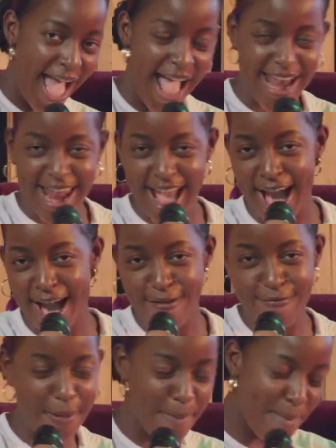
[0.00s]
And I
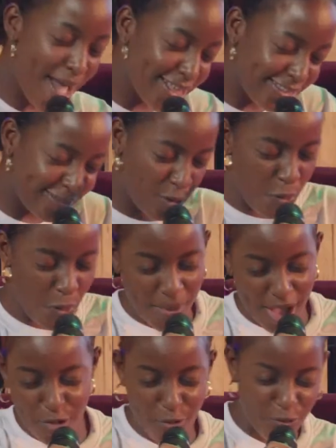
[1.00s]
have a mighty
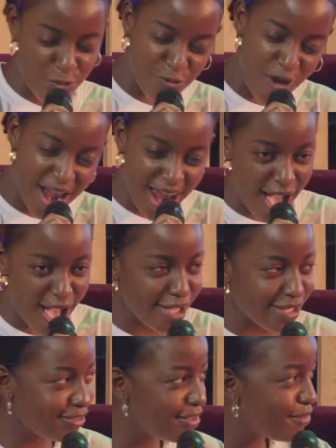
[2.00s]
woman of valor.
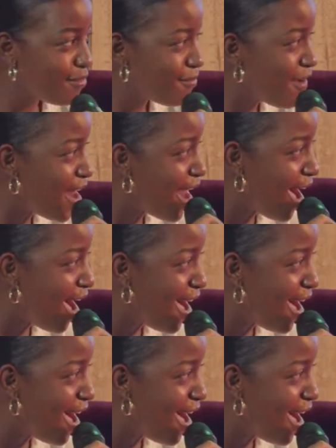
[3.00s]
Is it valor?